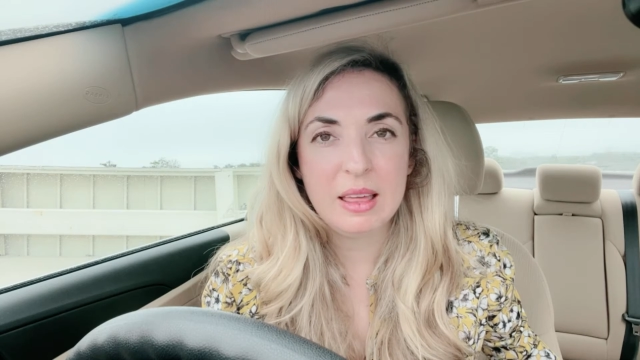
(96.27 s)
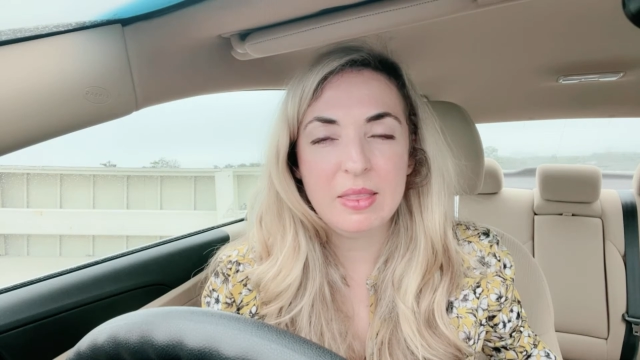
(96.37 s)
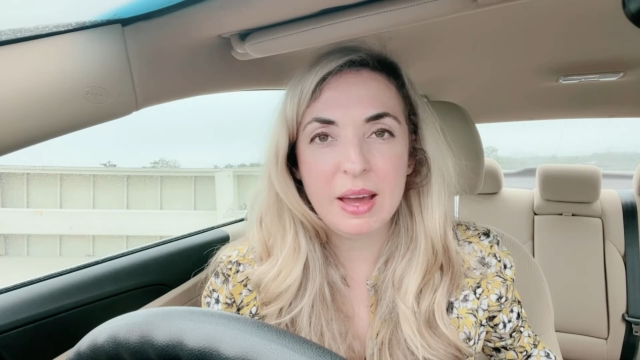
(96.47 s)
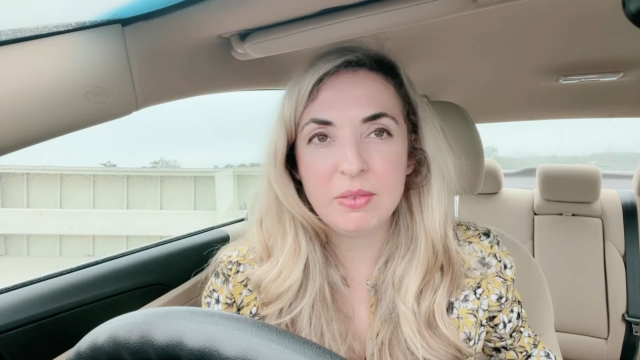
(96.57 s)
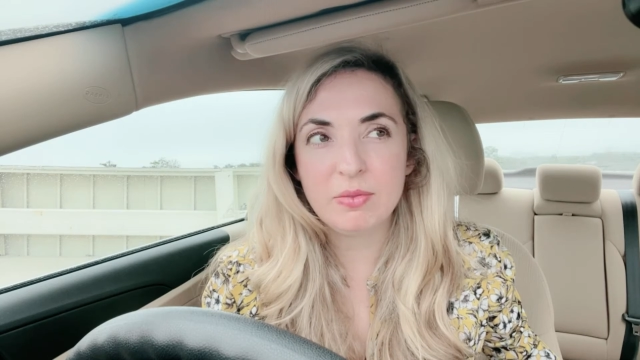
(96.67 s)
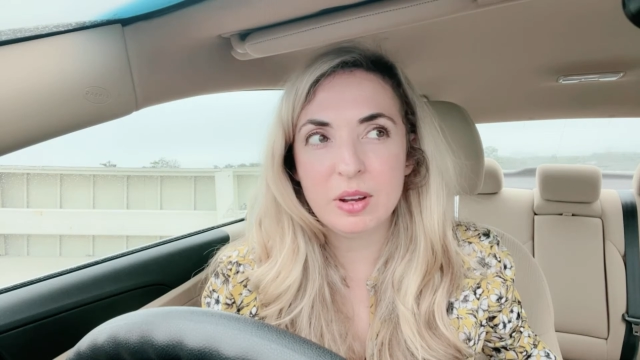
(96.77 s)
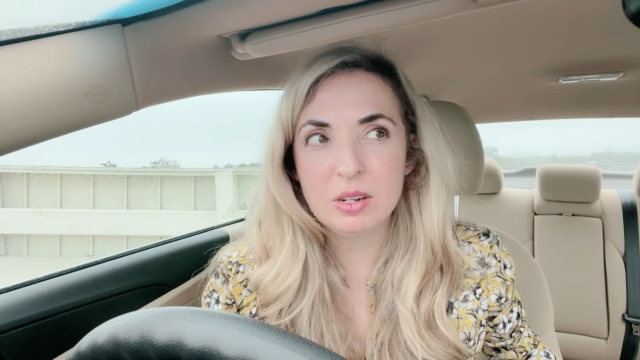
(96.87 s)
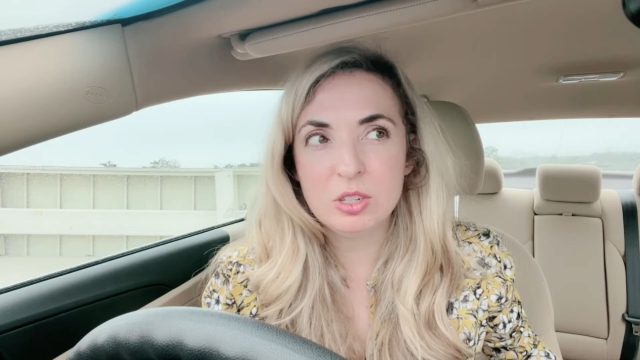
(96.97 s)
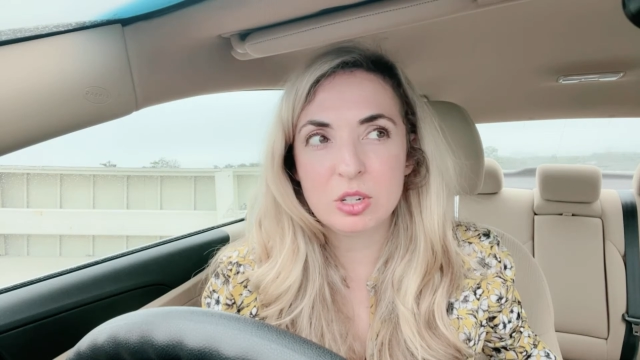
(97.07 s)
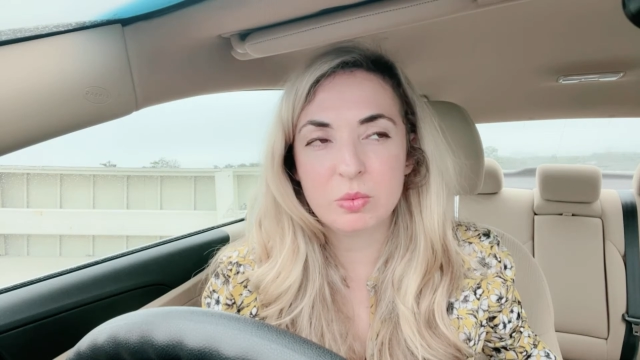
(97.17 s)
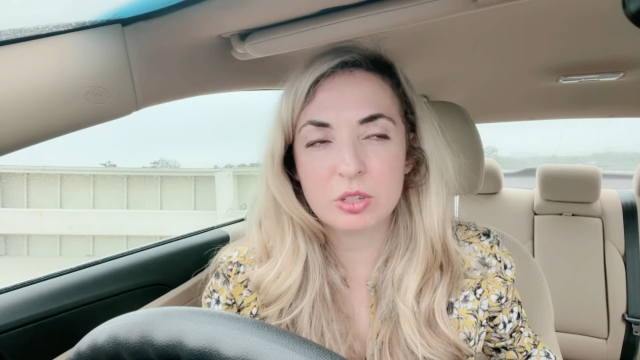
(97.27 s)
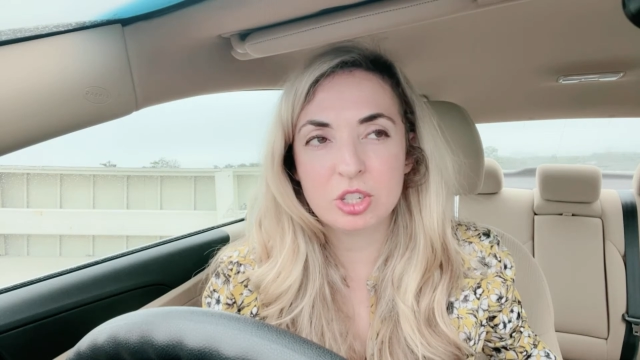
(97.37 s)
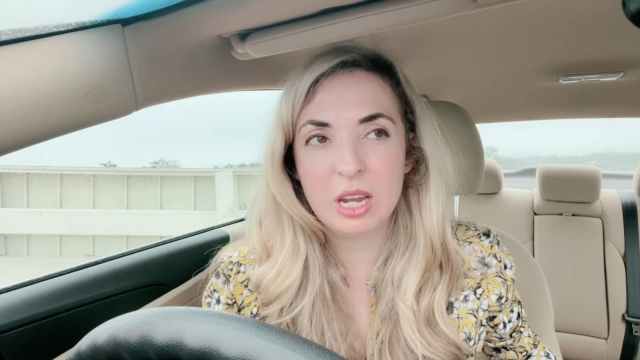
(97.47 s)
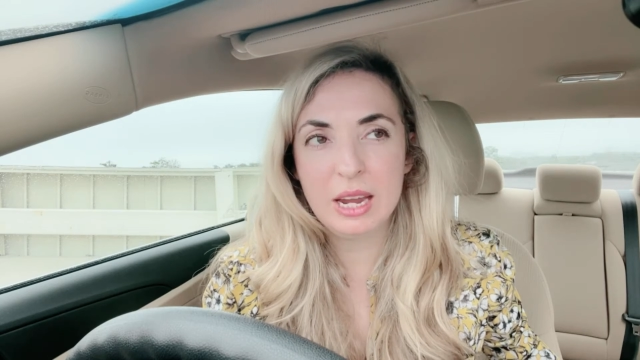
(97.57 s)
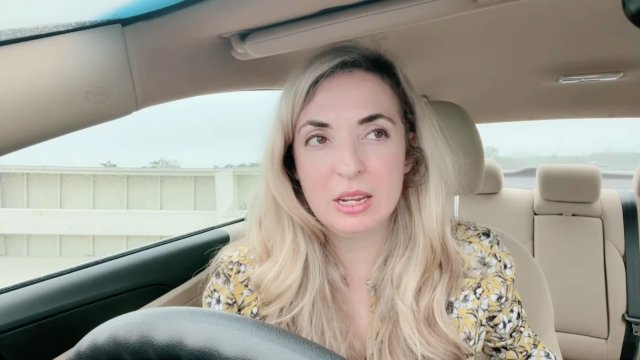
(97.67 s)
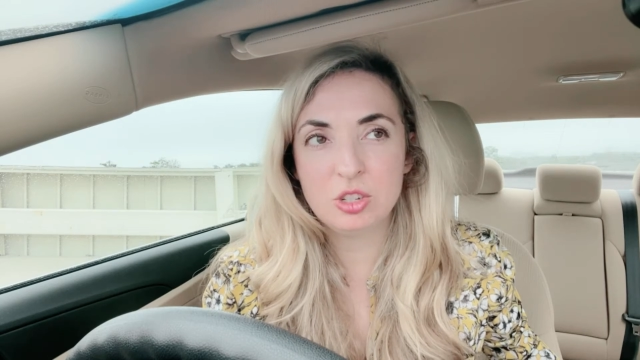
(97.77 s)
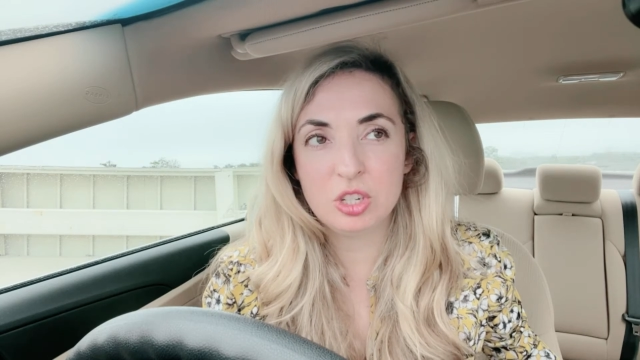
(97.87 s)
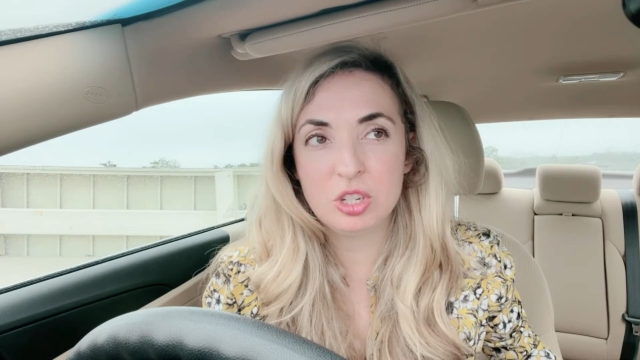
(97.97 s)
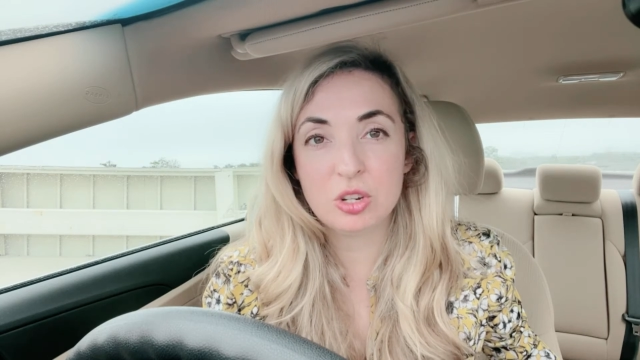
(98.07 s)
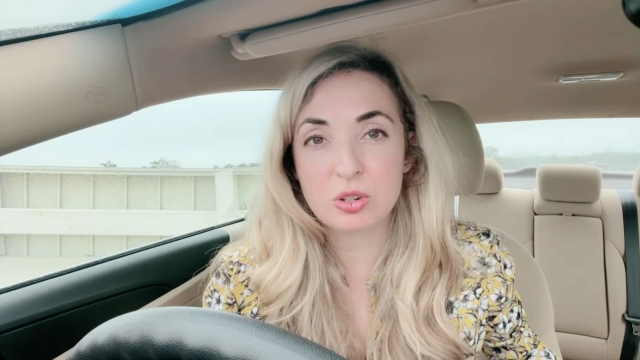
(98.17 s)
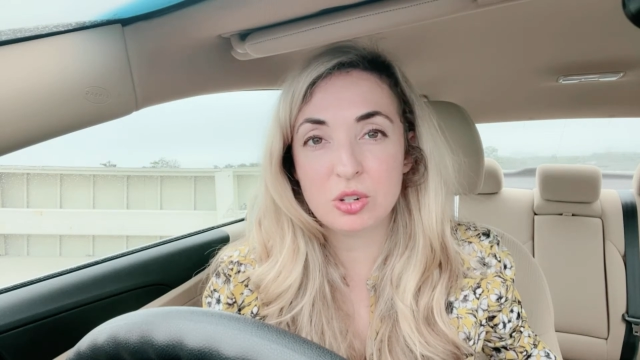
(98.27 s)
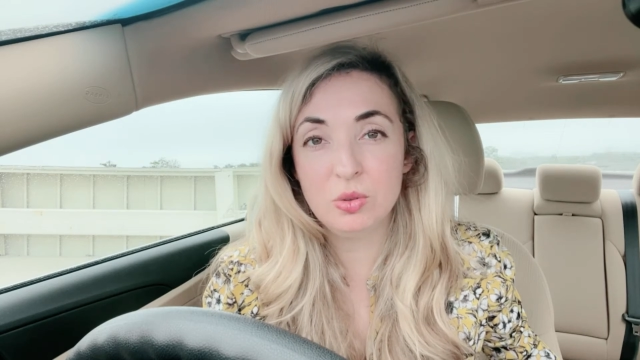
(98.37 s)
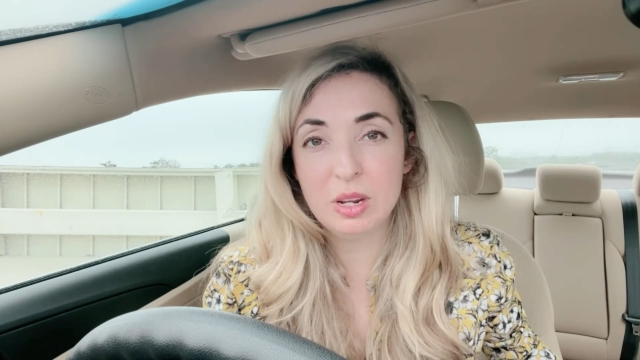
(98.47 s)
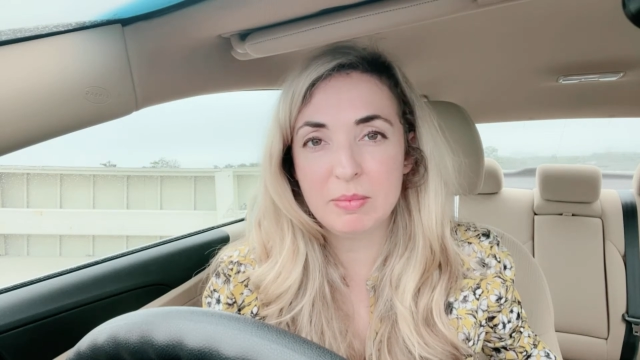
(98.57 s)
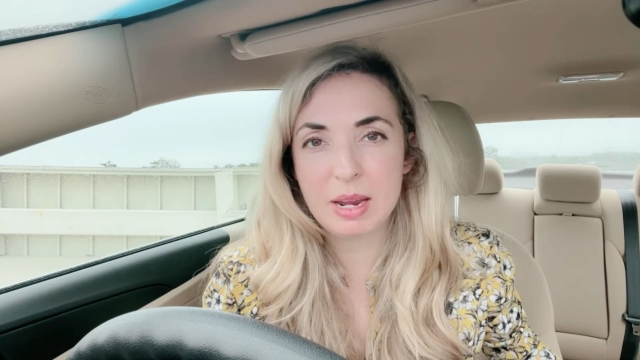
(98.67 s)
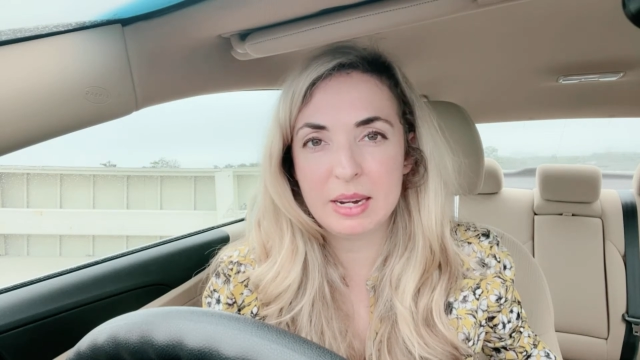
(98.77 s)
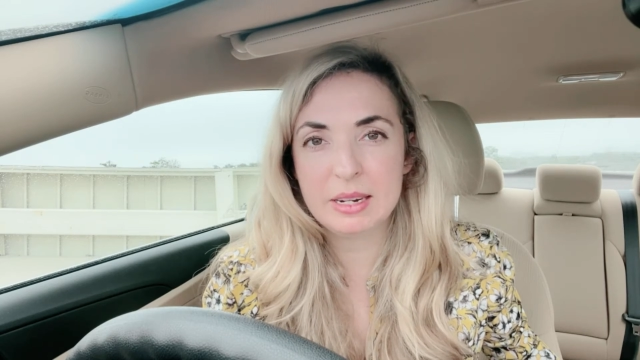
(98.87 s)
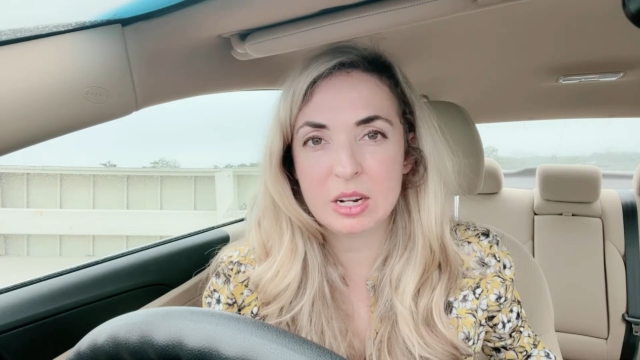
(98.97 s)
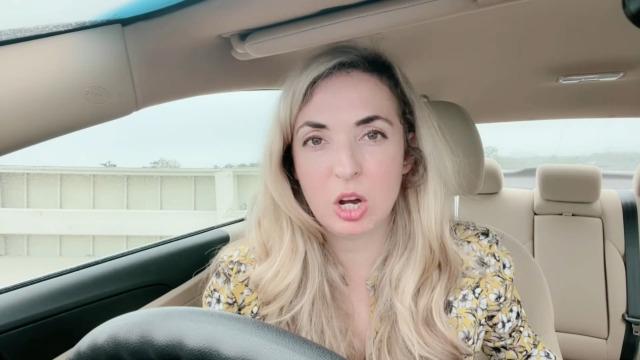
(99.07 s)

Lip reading: that function will change and your tuning may need to